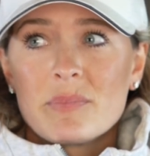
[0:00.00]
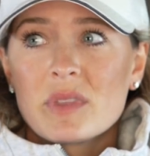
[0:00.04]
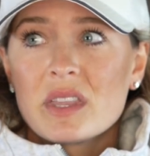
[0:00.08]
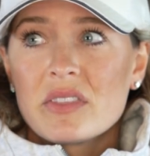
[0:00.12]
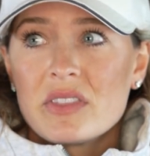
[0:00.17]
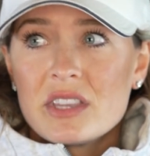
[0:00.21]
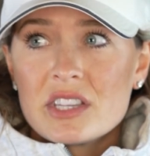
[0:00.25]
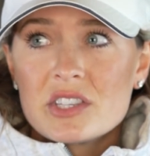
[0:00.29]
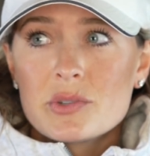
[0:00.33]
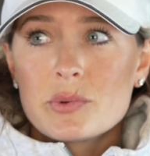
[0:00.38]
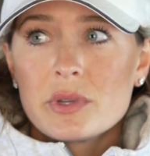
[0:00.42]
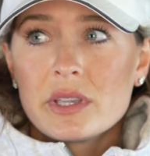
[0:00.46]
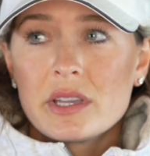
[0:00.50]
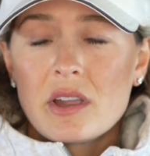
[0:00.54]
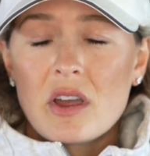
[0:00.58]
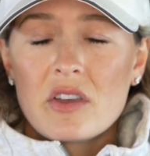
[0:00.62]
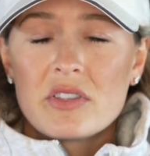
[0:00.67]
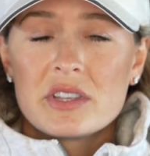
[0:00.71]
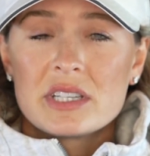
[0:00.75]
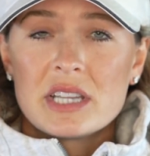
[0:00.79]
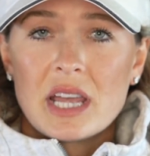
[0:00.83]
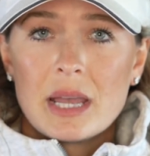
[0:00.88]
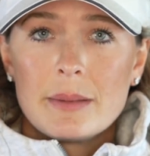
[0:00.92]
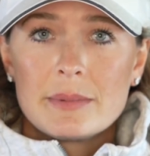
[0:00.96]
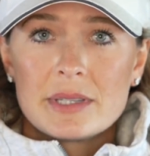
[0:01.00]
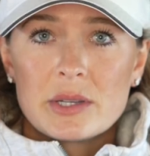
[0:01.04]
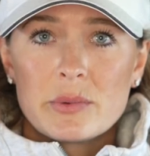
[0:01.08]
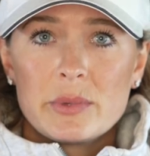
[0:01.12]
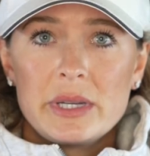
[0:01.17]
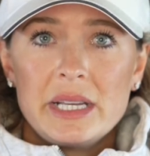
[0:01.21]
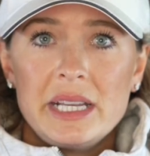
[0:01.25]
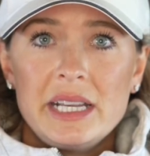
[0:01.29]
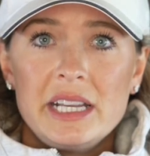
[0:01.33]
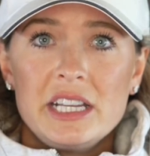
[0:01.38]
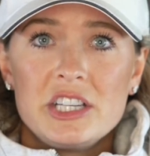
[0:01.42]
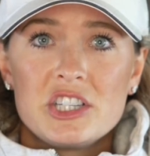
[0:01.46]
these really are the times that
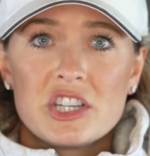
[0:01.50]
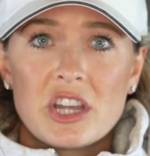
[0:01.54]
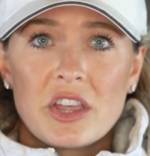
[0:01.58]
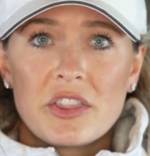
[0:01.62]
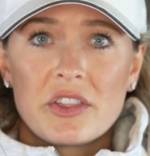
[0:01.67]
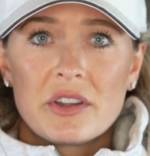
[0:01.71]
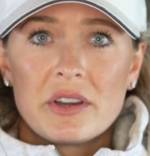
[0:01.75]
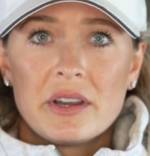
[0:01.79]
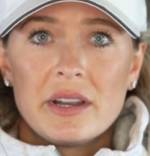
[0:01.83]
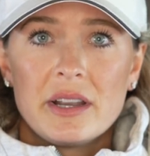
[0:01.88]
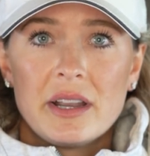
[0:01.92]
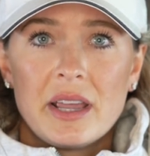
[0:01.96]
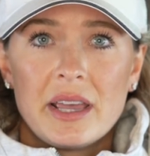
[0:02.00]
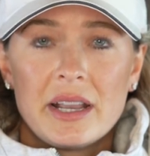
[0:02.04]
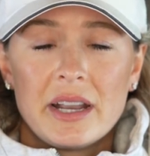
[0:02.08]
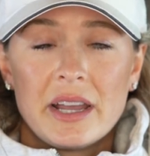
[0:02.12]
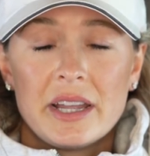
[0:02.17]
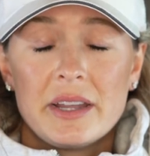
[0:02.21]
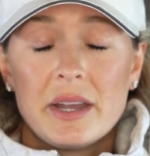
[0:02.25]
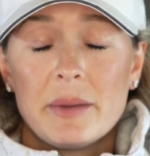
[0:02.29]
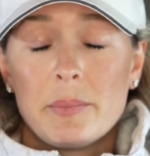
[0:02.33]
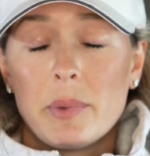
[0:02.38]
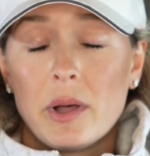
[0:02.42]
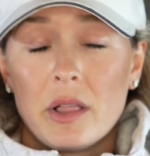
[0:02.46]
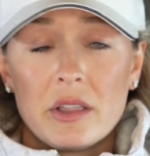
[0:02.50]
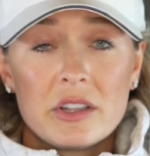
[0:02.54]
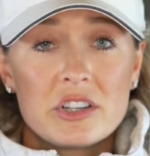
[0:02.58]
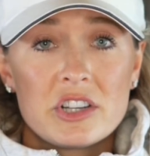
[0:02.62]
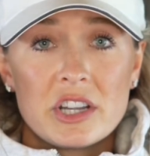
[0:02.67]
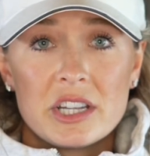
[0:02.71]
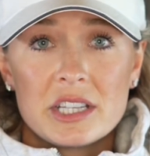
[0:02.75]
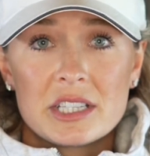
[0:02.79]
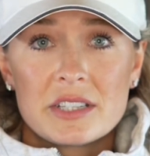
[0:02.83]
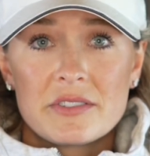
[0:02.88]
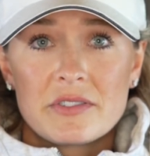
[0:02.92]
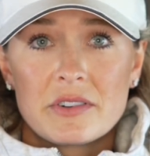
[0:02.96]
we need each other and I
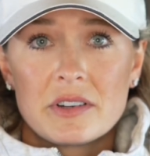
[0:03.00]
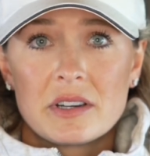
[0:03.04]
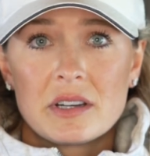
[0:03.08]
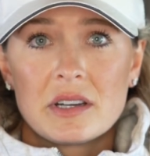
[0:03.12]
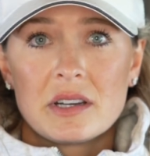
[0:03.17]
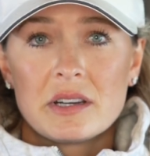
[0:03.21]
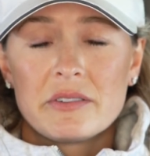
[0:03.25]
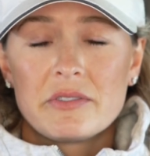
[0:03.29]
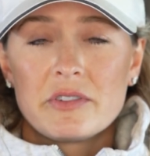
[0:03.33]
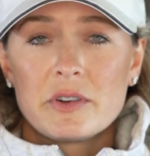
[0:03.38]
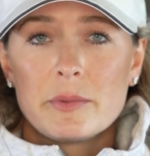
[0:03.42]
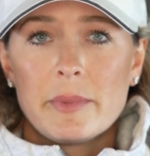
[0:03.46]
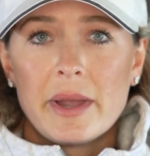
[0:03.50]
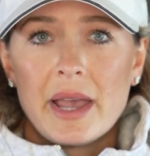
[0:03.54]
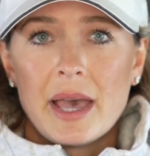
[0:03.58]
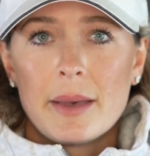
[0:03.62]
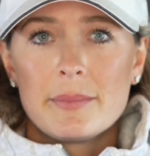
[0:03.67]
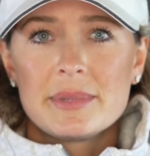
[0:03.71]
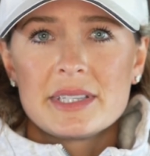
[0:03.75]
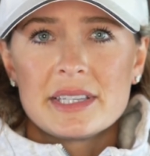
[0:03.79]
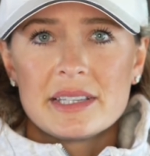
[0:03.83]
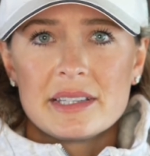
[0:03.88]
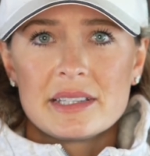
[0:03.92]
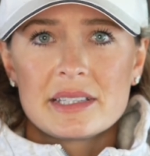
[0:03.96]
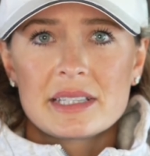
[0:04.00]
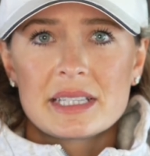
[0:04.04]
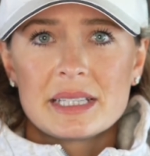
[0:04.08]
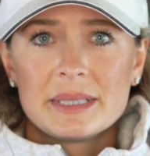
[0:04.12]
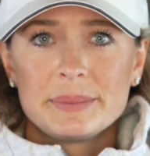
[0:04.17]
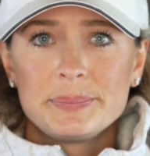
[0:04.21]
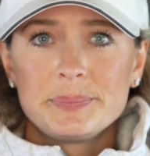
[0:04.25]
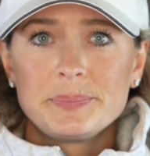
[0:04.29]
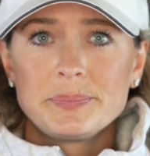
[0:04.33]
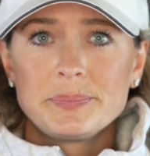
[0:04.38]
apologize for my absence.